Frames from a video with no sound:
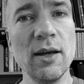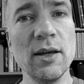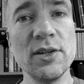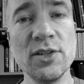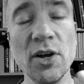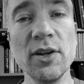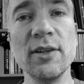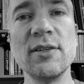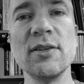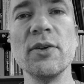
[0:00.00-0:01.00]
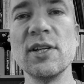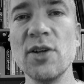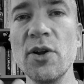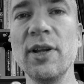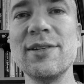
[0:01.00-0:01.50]
sonnets, or the
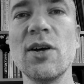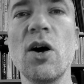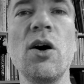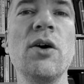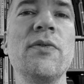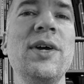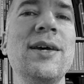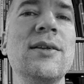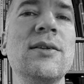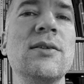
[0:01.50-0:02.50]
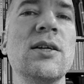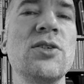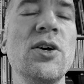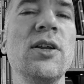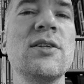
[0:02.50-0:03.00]
sonnets of his
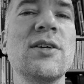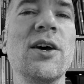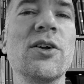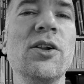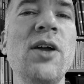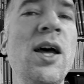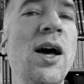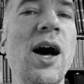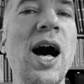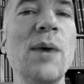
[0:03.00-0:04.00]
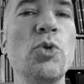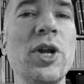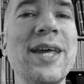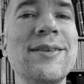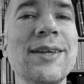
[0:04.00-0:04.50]
sonnet cycle,
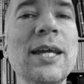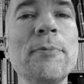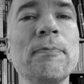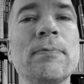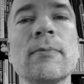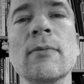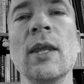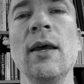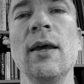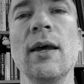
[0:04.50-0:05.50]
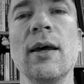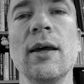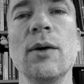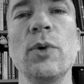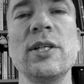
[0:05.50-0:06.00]
Amoretti,
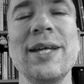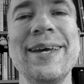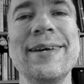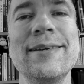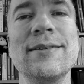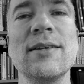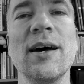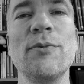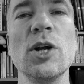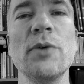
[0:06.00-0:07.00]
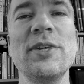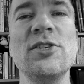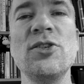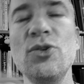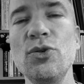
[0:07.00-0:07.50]
which is one of his
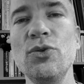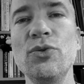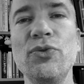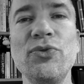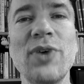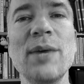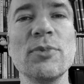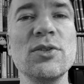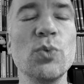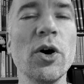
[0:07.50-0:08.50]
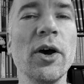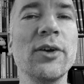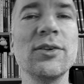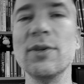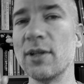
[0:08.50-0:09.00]
two famous
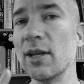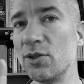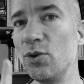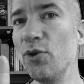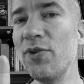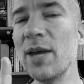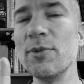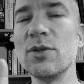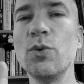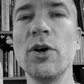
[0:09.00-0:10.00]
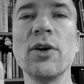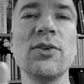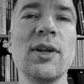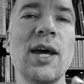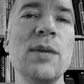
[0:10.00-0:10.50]
works. It's two famous works
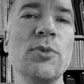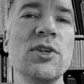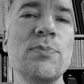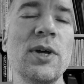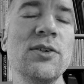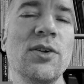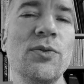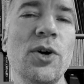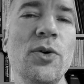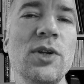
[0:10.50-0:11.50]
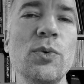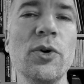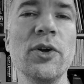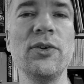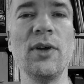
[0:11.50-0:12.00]
that Edmund Spenser wrote. It
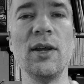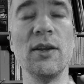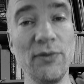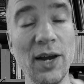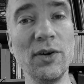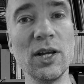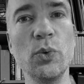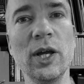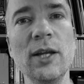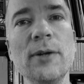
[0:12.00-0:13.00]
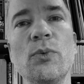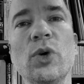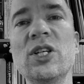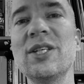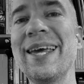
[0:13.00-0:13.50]
was the Faerie Queene,
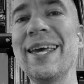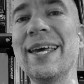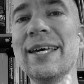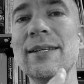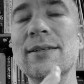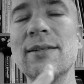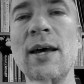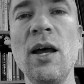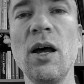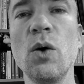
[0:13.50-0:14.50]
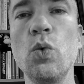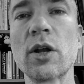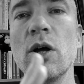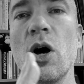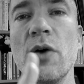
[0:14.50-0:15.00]
which is
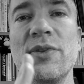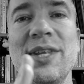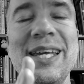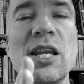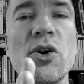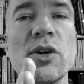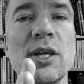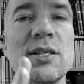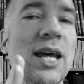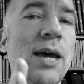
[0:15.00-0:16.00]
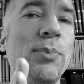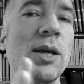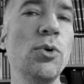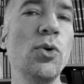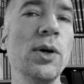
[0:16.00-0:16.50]
one of the longest
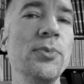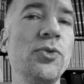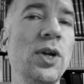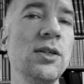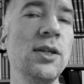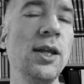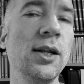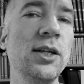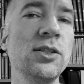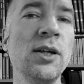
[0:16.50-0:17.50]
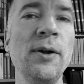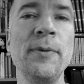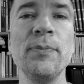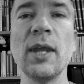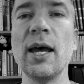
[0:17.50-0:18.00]
epic poems written in English,
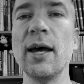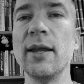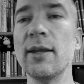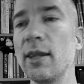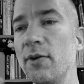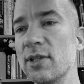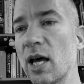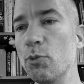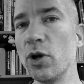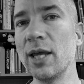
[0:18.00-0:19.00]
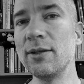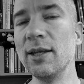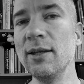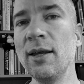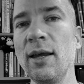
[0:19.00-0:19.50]
and then there is
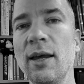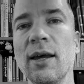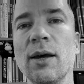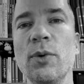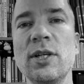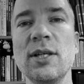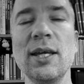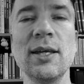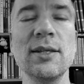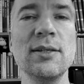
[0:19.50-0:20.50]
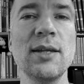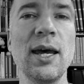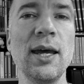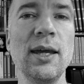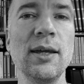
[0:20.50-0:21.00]
Amoretti, which is
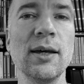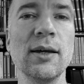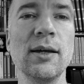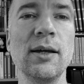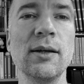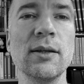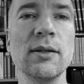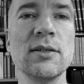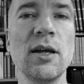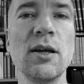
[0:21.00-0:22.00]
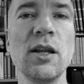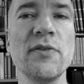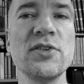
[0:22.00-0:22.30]
a cycle of